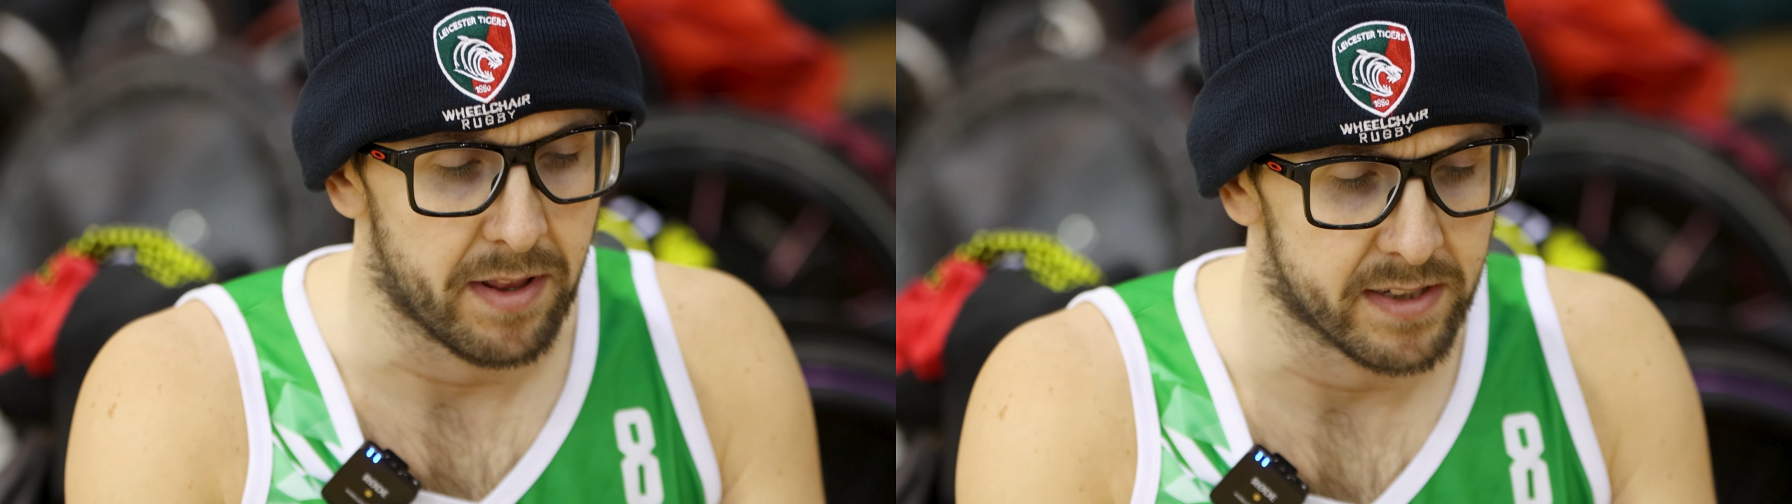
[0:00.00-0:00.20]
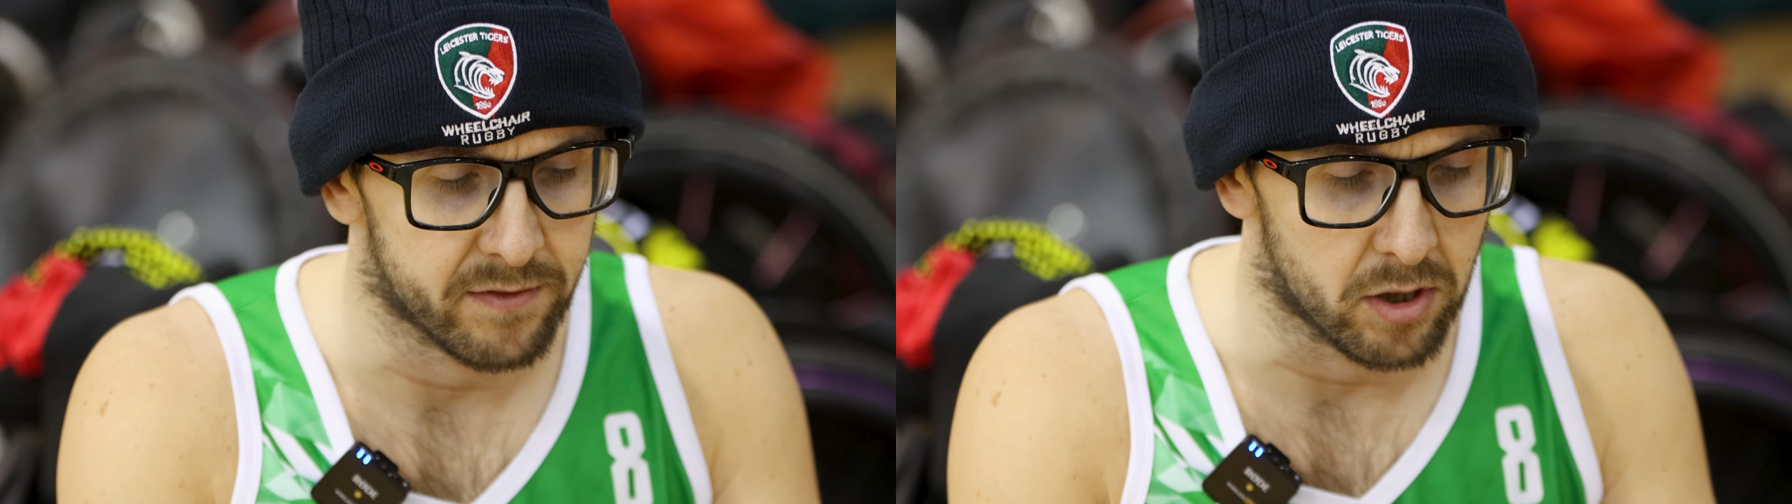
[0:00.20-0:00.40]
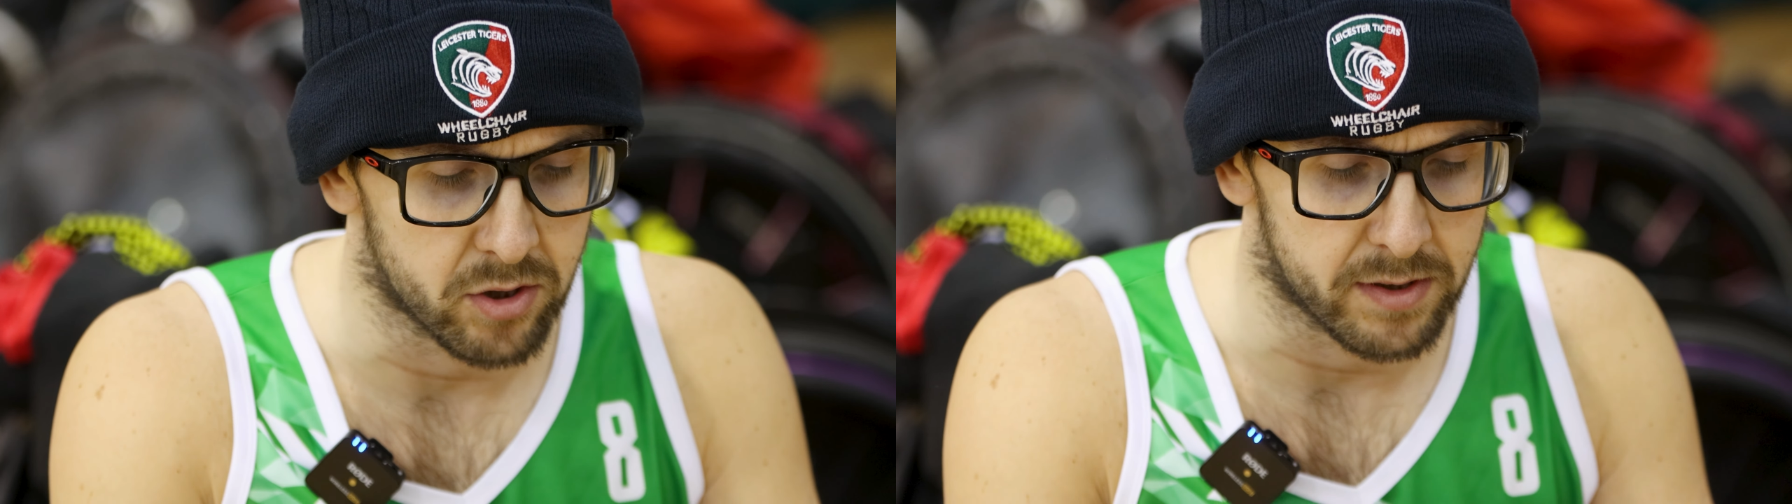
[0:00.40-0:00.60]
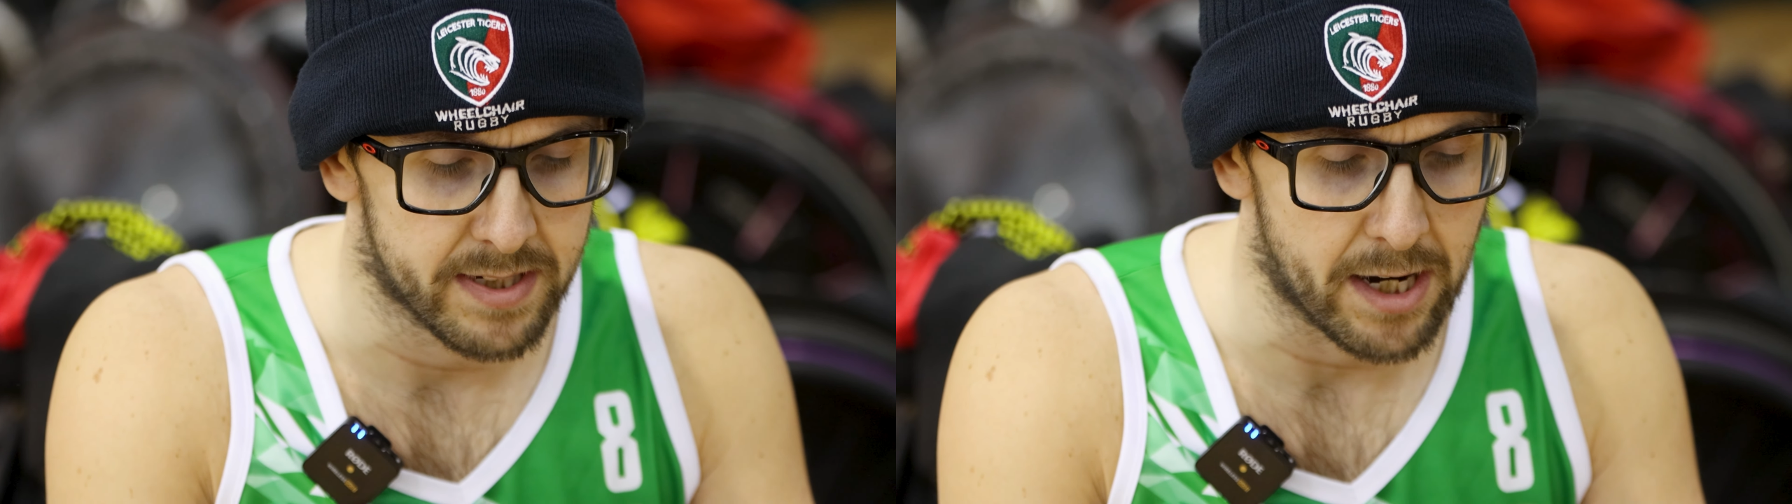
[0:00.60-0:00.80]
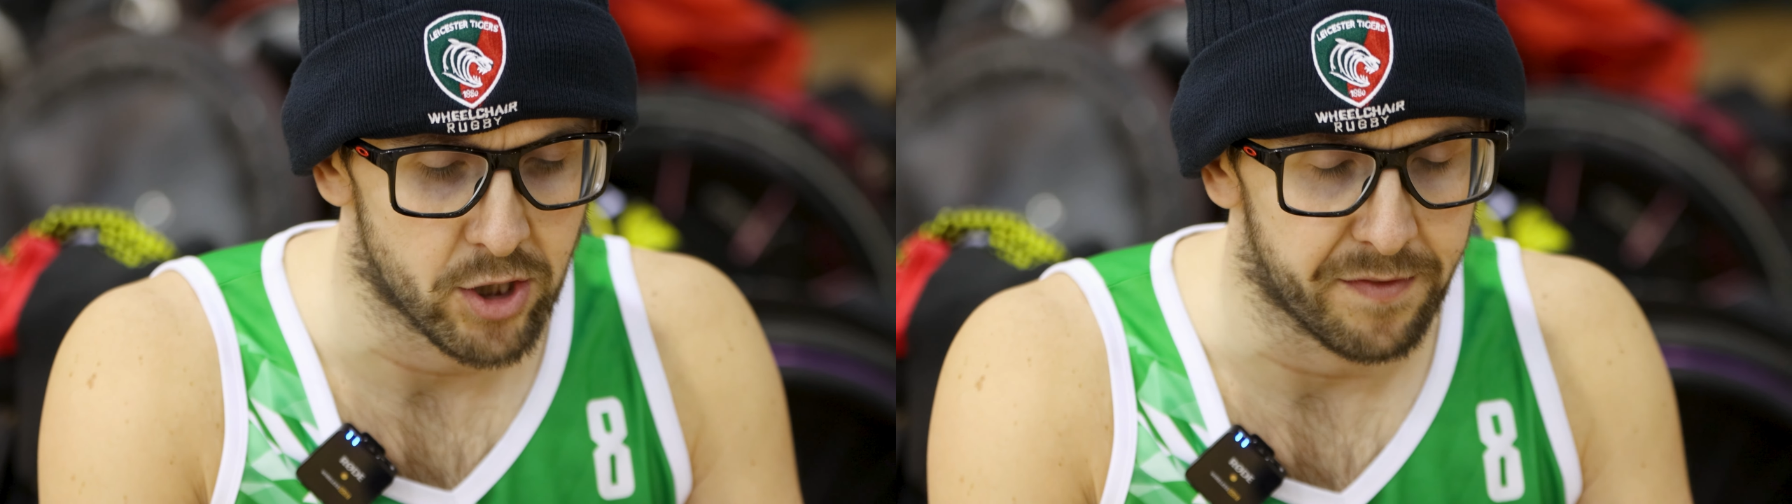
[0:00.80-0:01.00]
These have got sort of
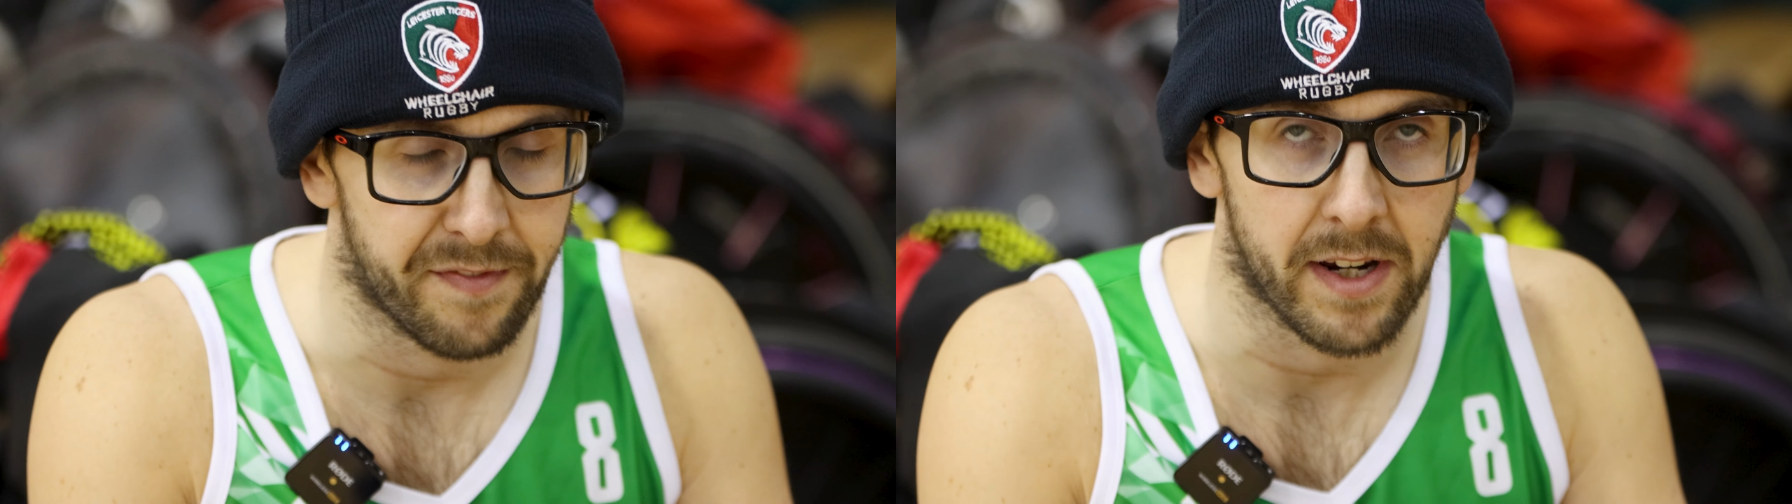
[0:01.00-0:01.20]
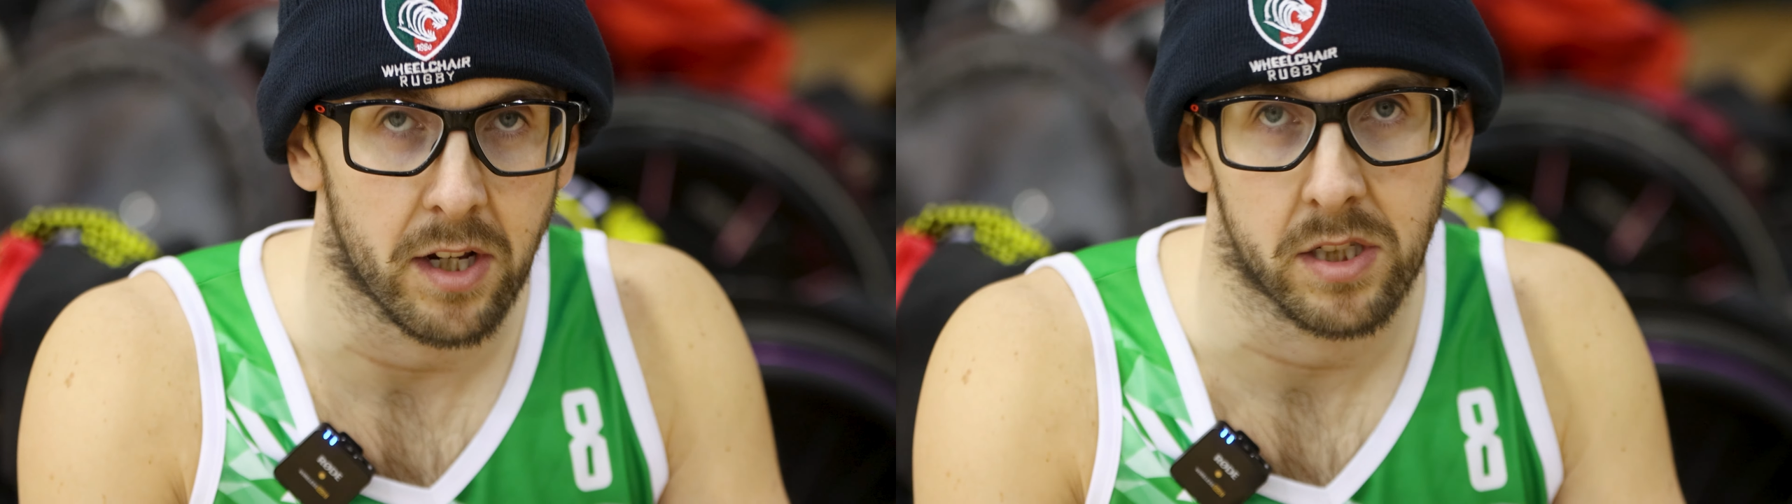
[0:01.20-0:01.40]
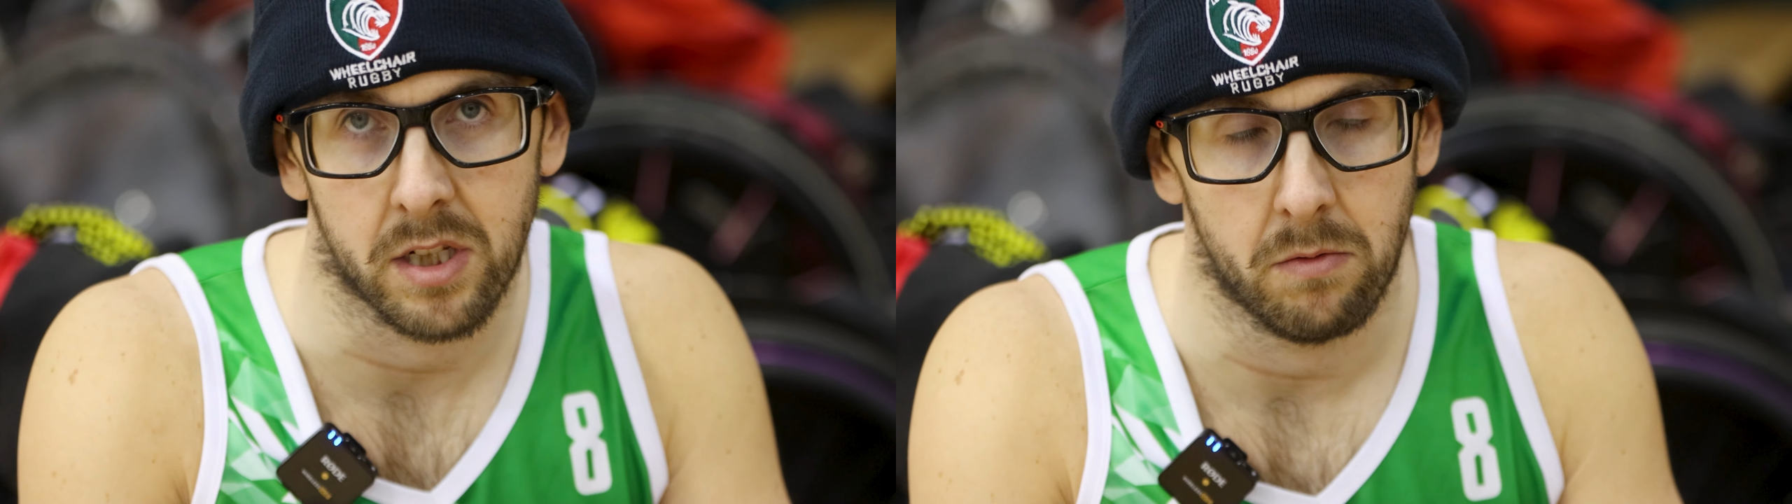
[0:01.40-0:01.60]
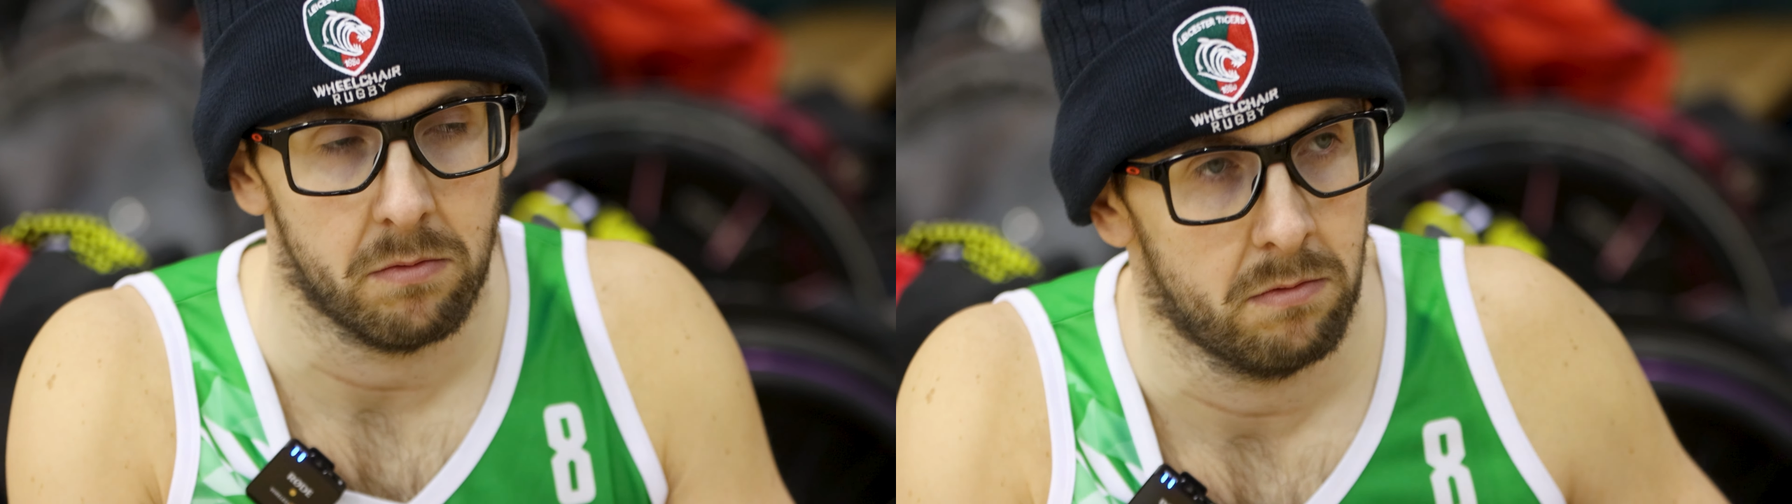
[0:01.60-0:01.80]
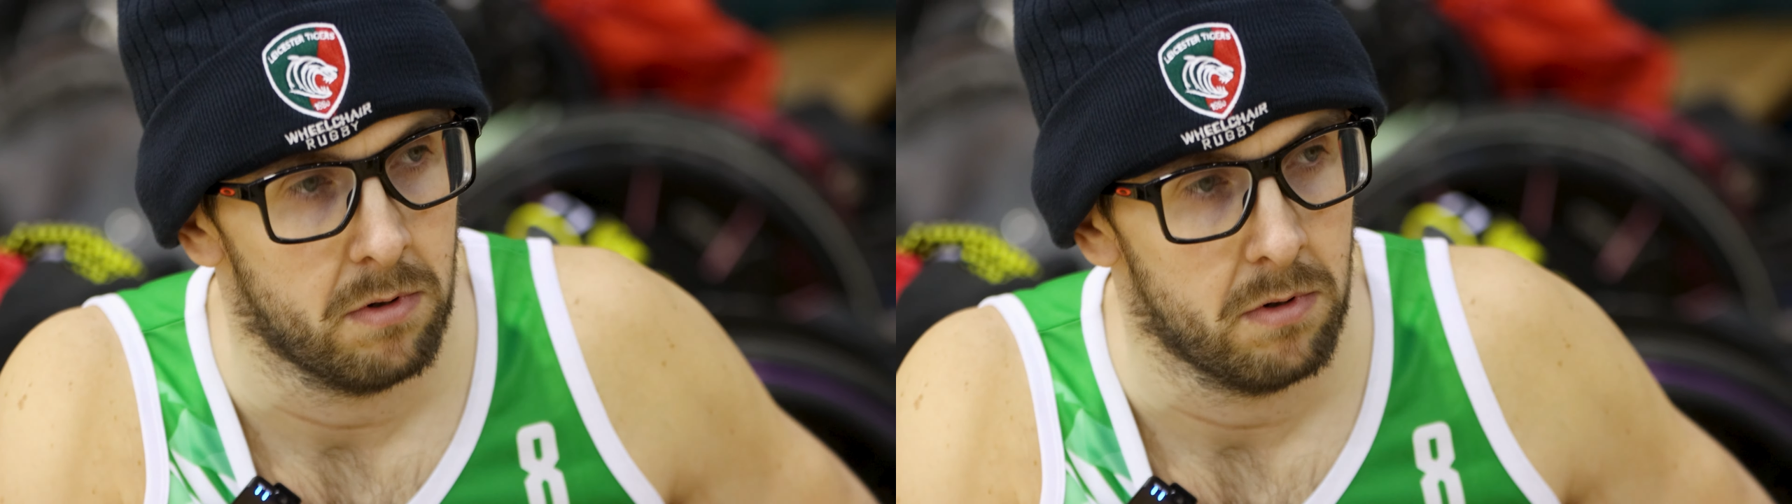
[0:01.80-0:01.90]
textured fingers, so